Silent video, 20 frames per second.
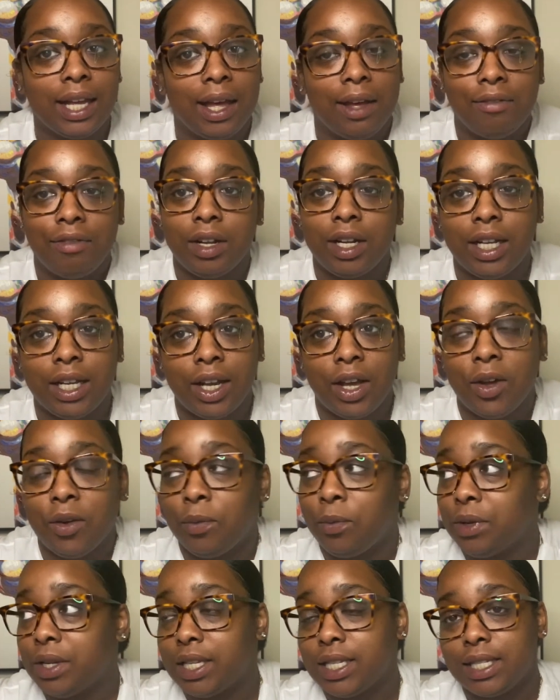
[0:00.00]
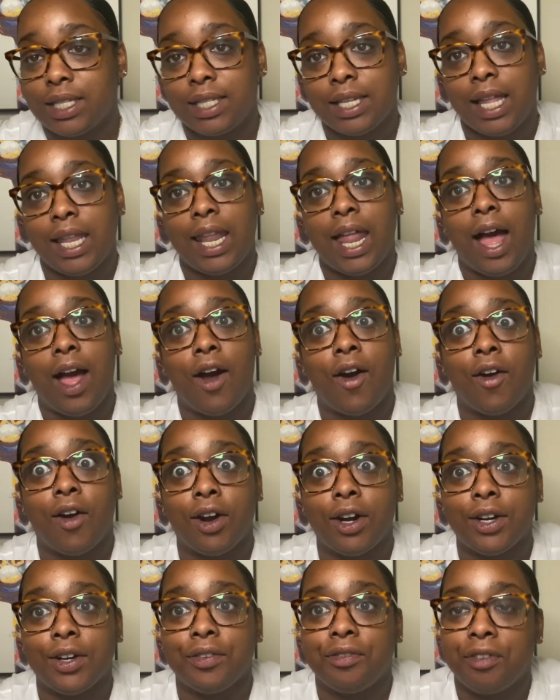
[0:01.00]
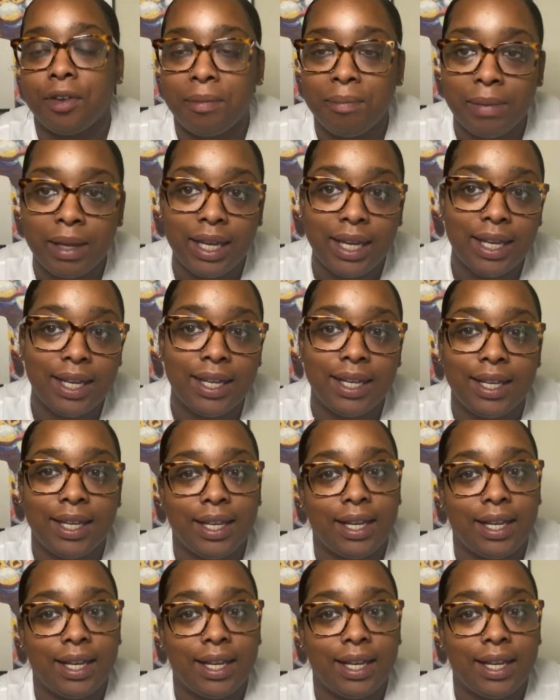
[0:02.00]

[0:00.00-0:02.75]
a video was a lot harder for me